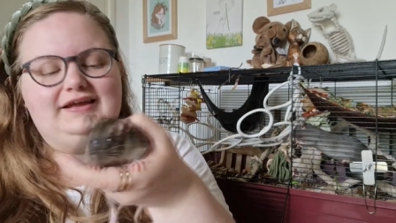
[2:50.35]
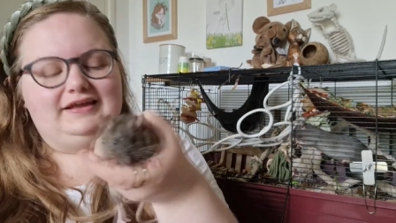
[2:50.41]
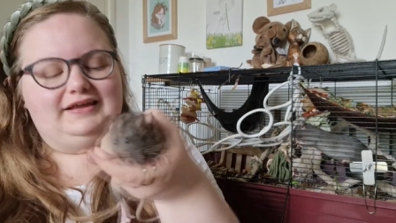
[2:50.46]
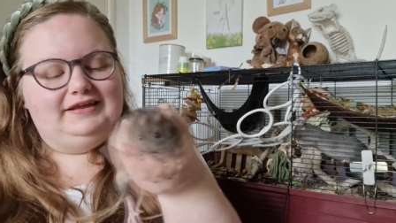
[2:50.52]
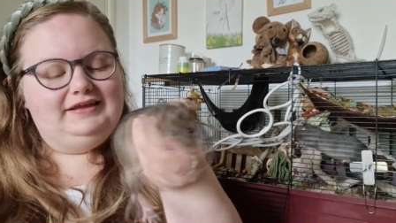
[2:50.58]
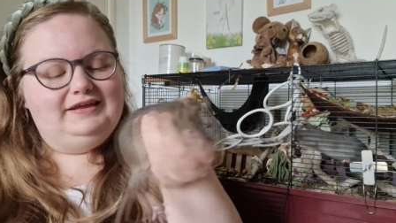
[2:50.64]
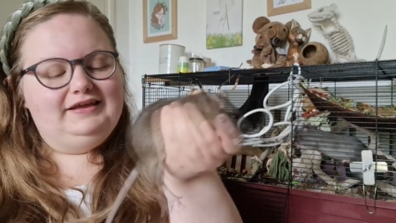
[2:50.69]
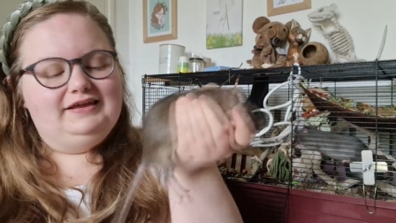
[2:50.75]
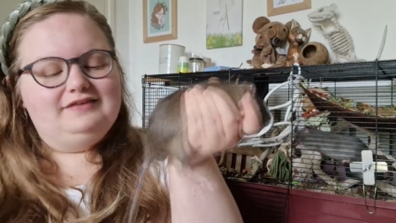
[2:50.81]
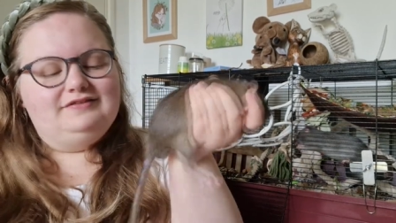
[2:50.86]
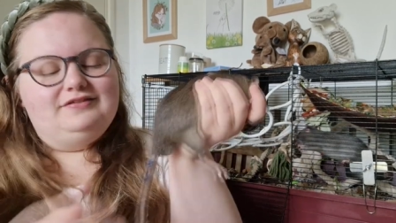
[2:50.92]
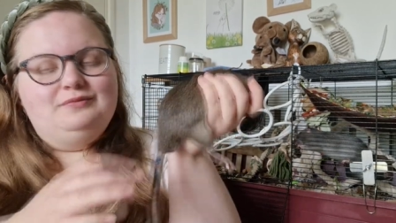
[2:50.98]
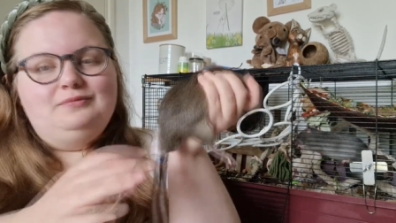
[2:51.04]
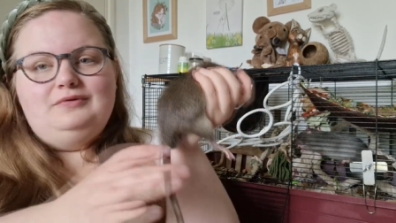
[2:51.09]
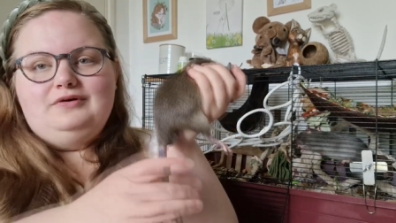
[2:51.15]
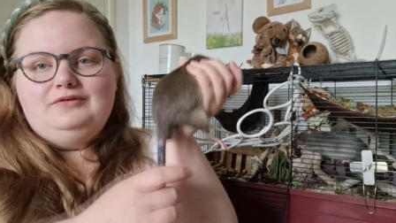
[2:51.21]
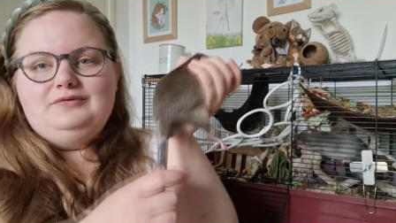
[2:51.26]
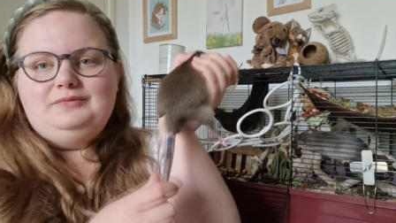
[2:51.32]
He is the
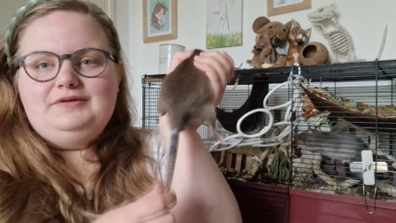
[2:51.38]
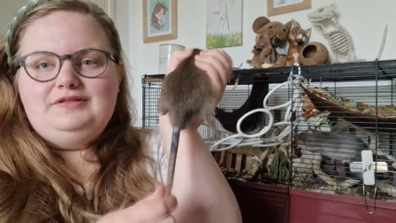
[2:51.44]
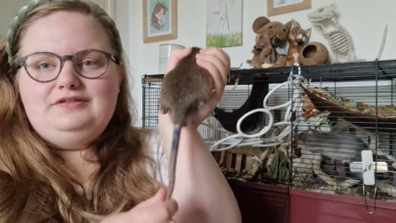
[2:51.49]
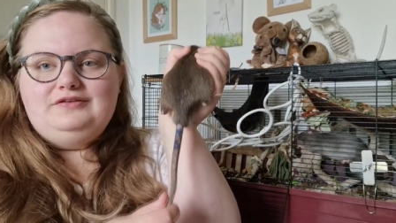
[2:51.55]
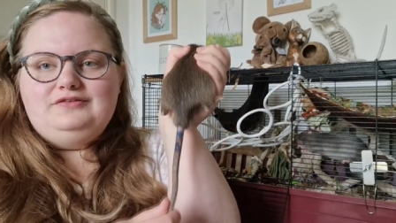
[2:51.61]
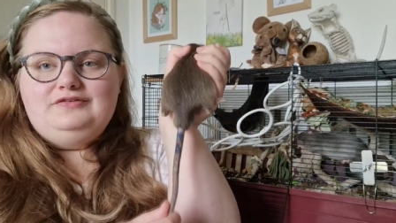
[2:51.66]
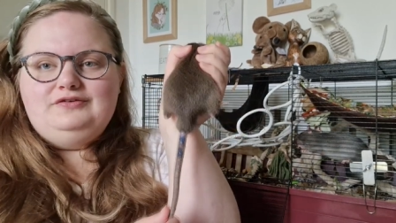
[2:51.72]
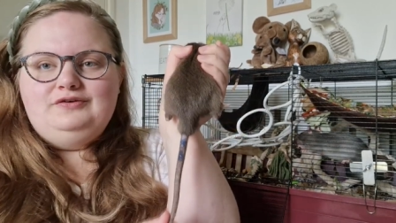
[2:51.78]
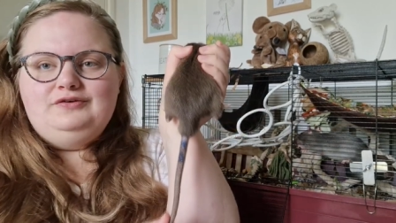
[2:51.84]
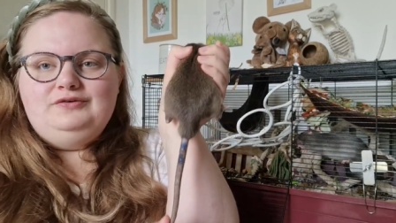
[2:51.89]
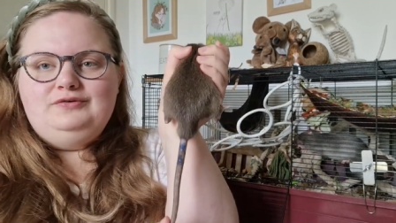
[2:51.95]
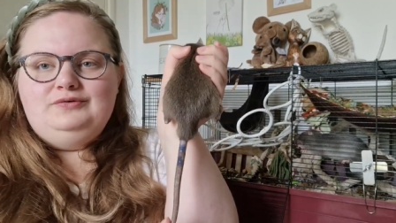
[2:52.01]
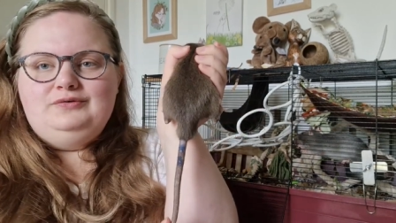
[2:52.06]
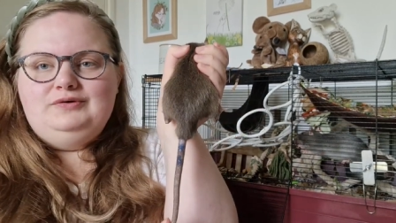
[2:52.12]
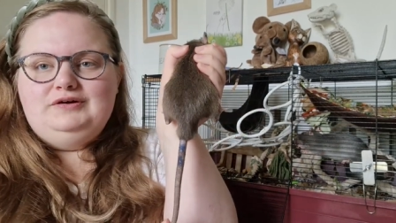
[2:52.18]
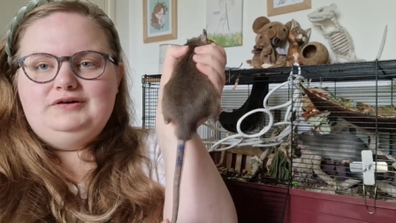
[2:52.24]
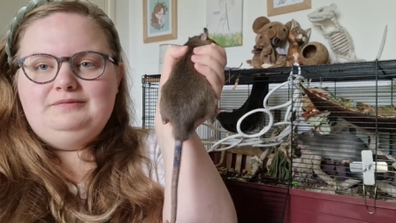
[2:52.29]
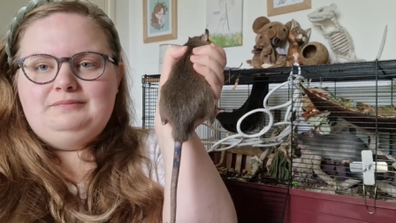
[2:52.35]
one with
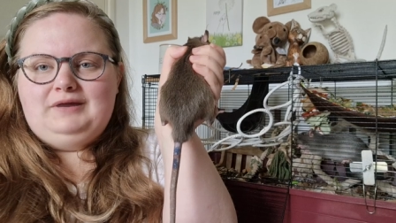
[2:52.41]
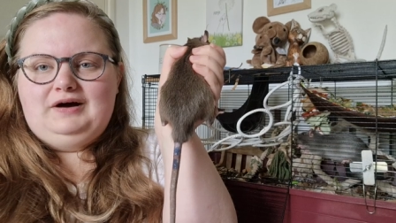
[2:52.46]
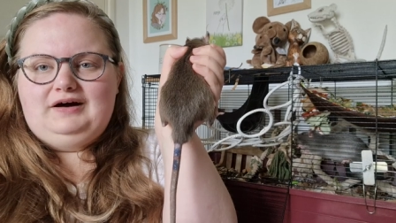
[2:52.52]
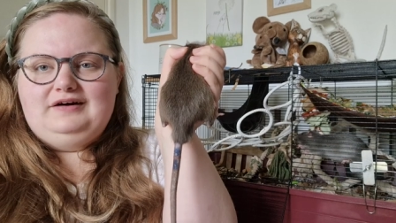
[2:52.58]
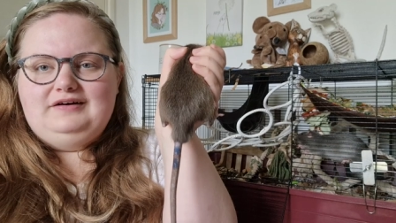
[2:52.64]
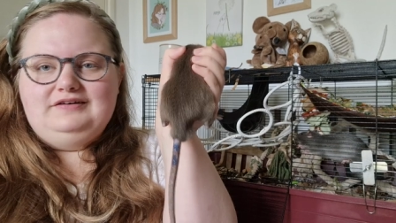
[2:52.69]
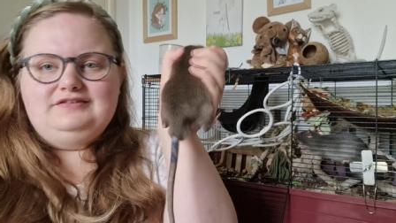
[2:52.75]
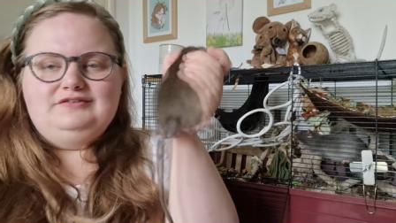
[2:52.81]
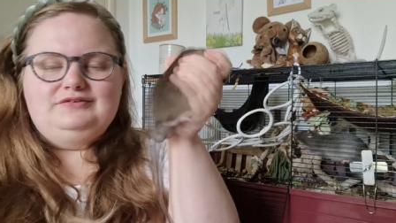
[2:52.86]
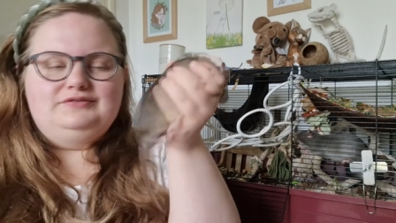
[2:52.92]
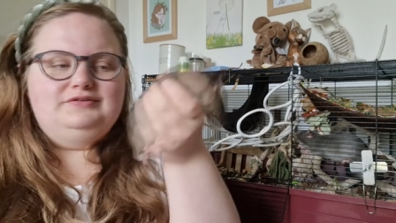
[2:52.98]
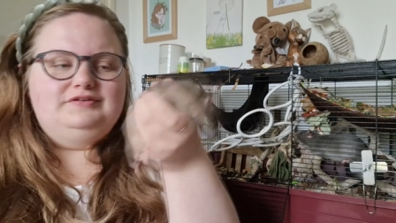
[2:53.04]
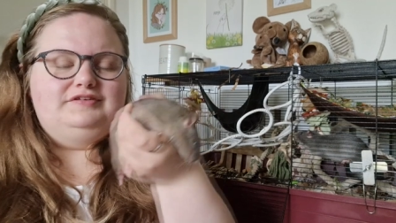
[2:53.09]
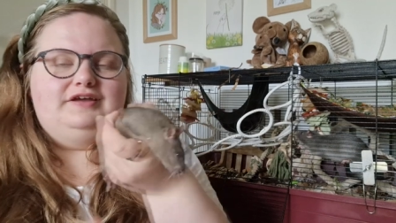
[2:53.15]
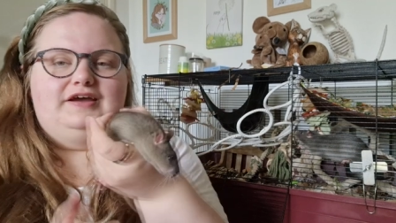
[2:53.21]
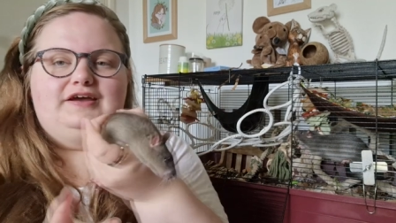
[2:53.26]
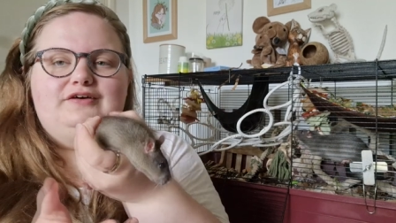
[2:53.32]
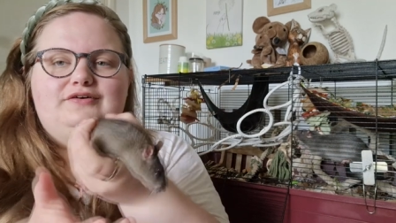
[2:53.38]
two marks on the
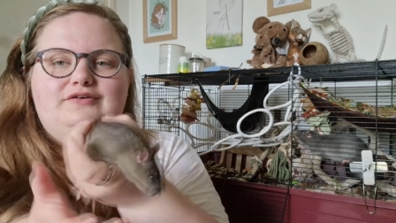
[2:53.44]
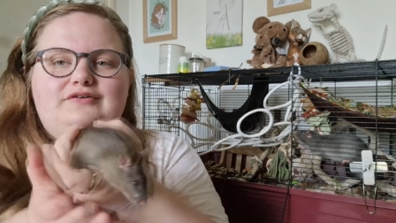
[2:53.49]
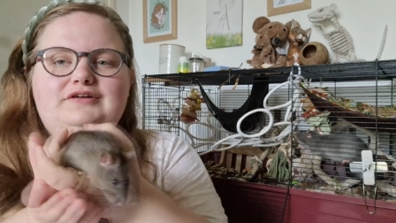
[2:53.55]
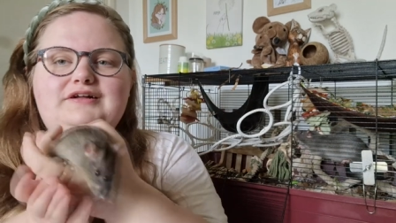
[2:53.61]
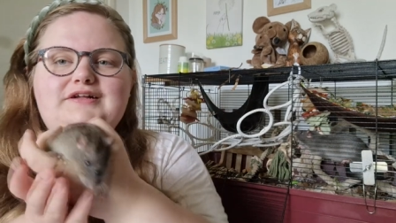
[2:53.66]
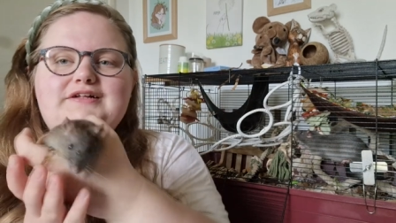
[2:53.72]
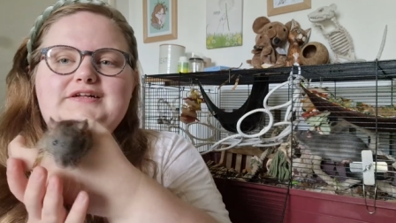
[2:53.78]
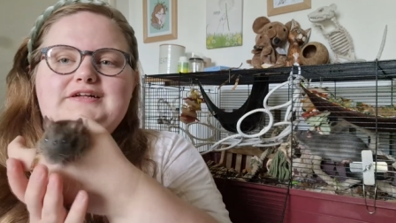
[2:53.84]
tail.